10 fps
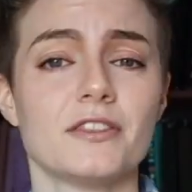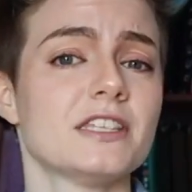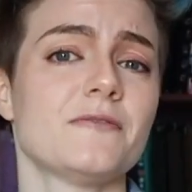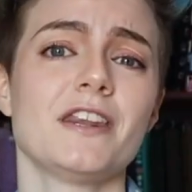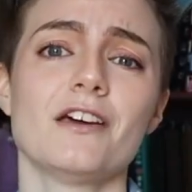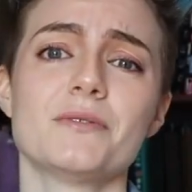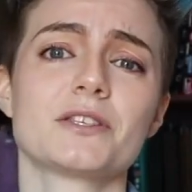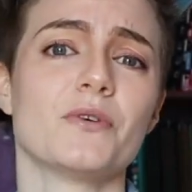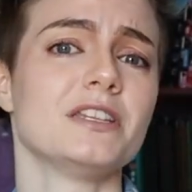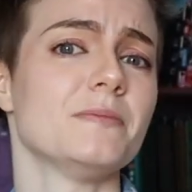This video is
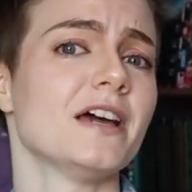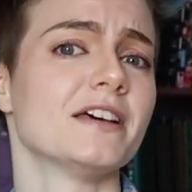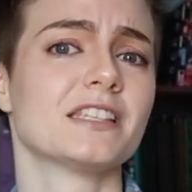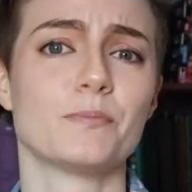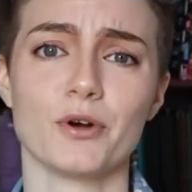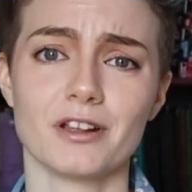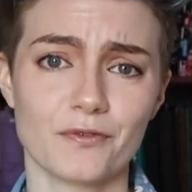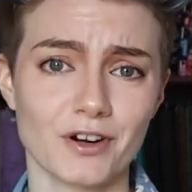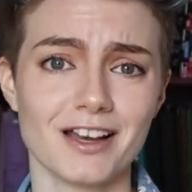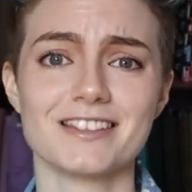going to be as
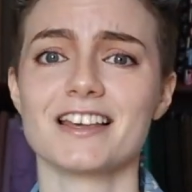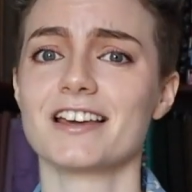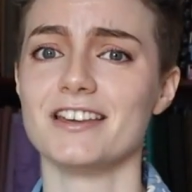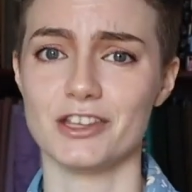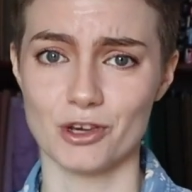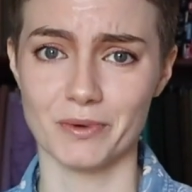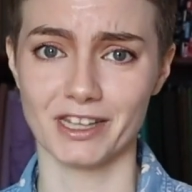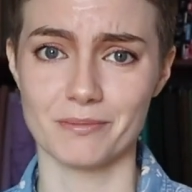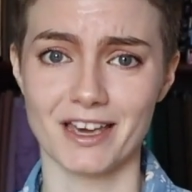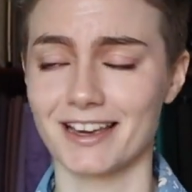spoiler-free as I can
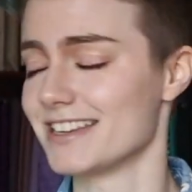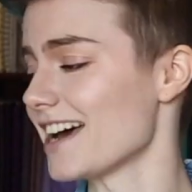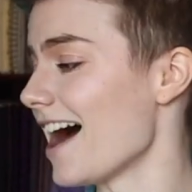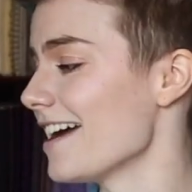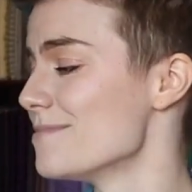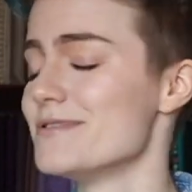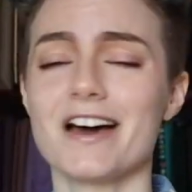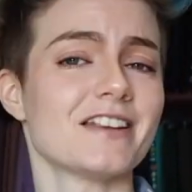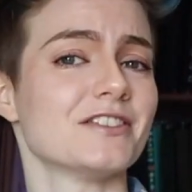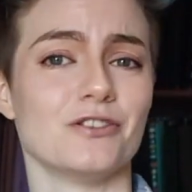humanly make it. I am
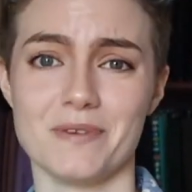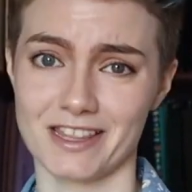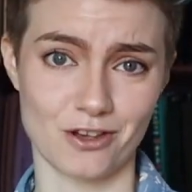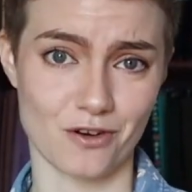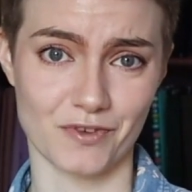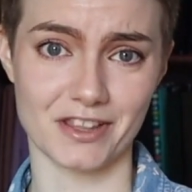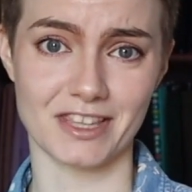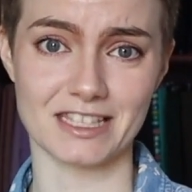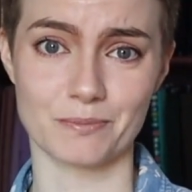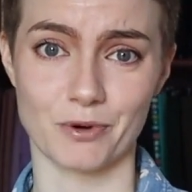not assuming that you have read
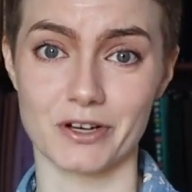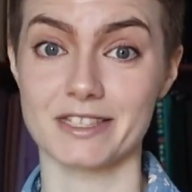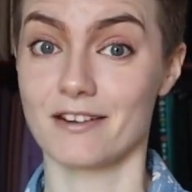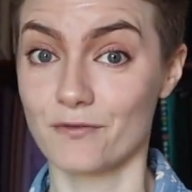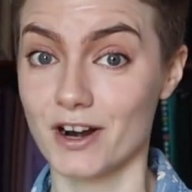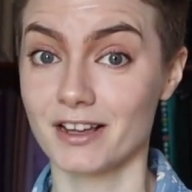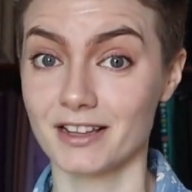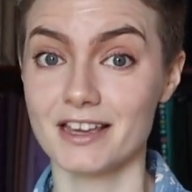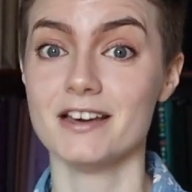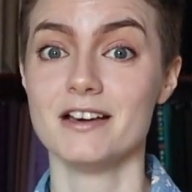these books, and
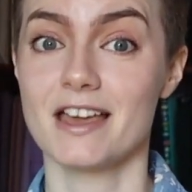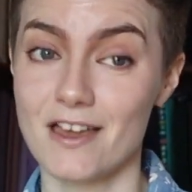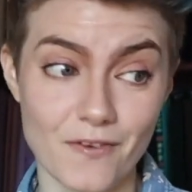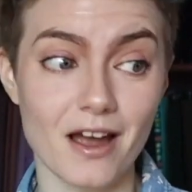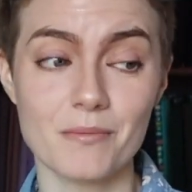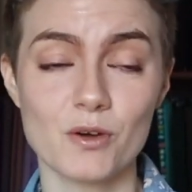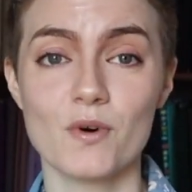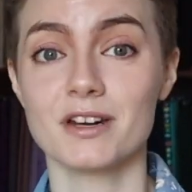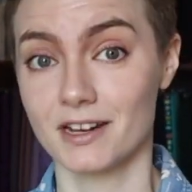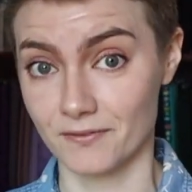frankly, if I'm the
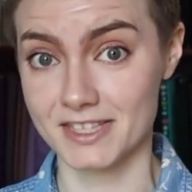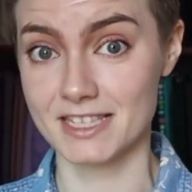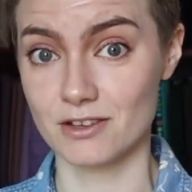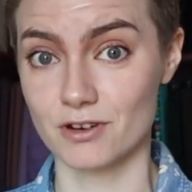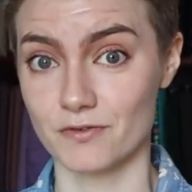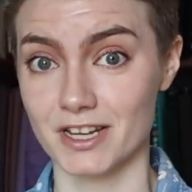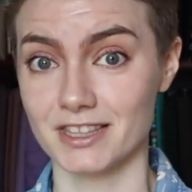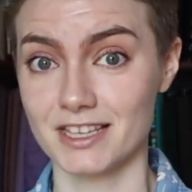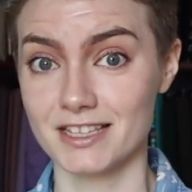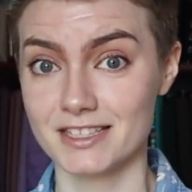one convincing you to read
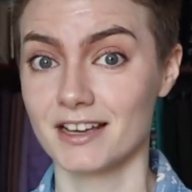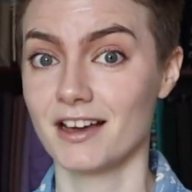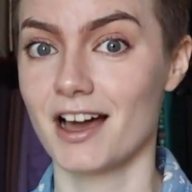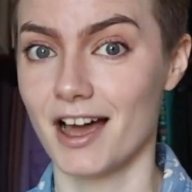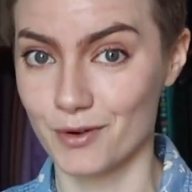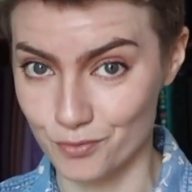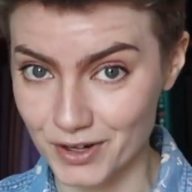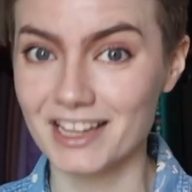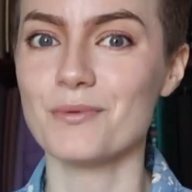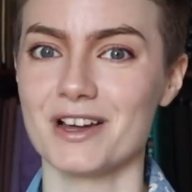these, I
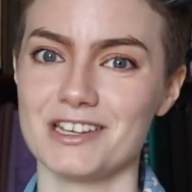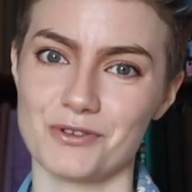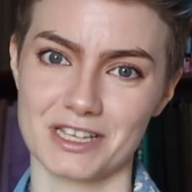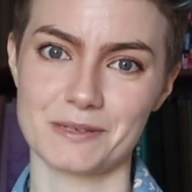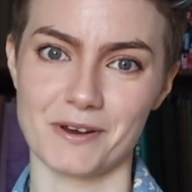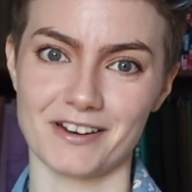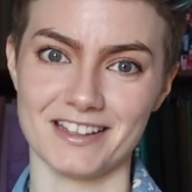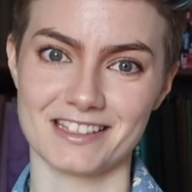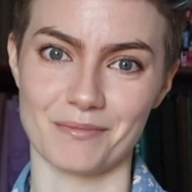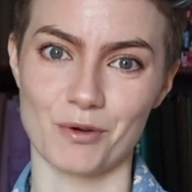really want you to
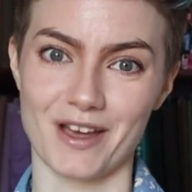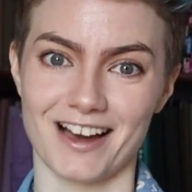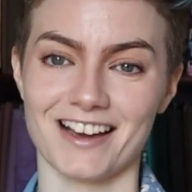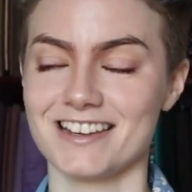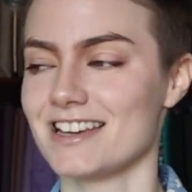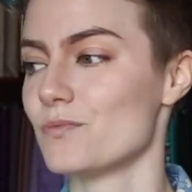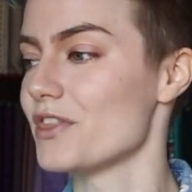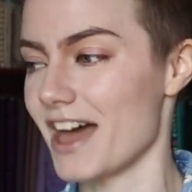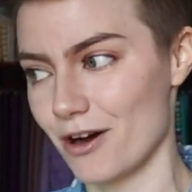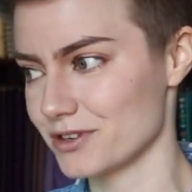experience them the way I did
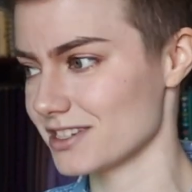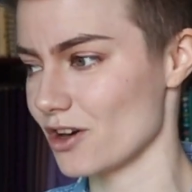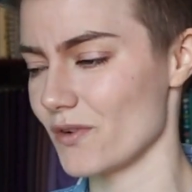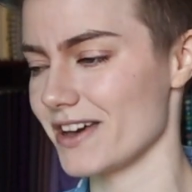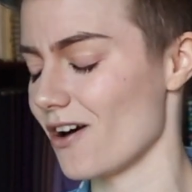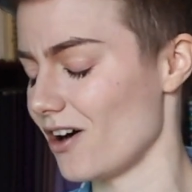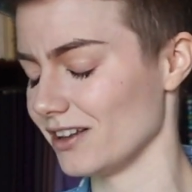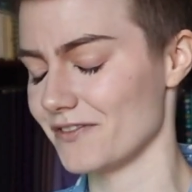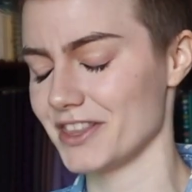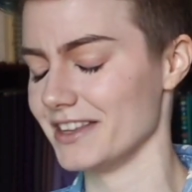without knowing all
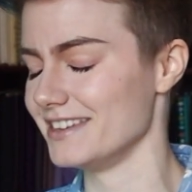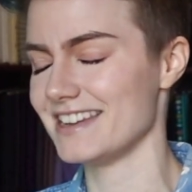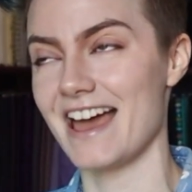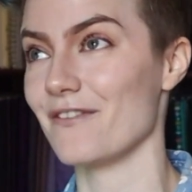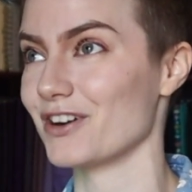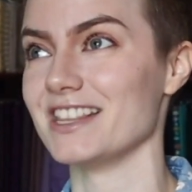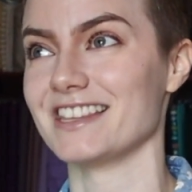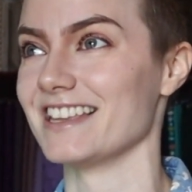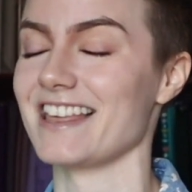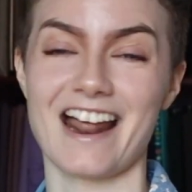of the
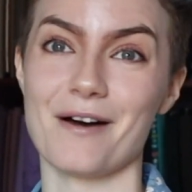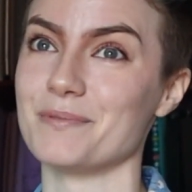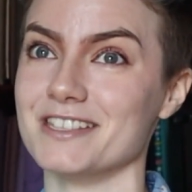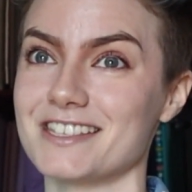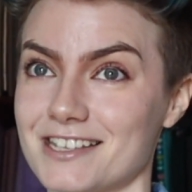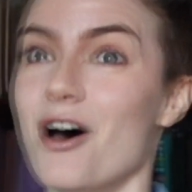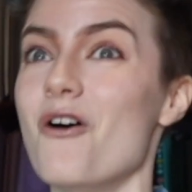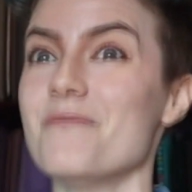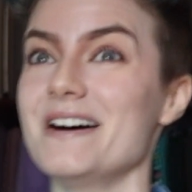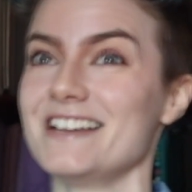everything that happens
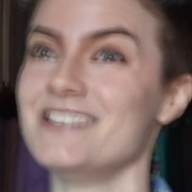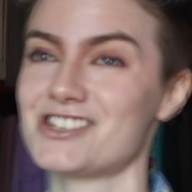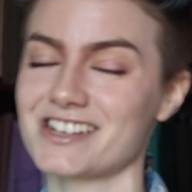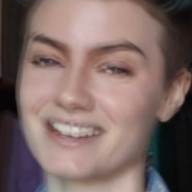so much.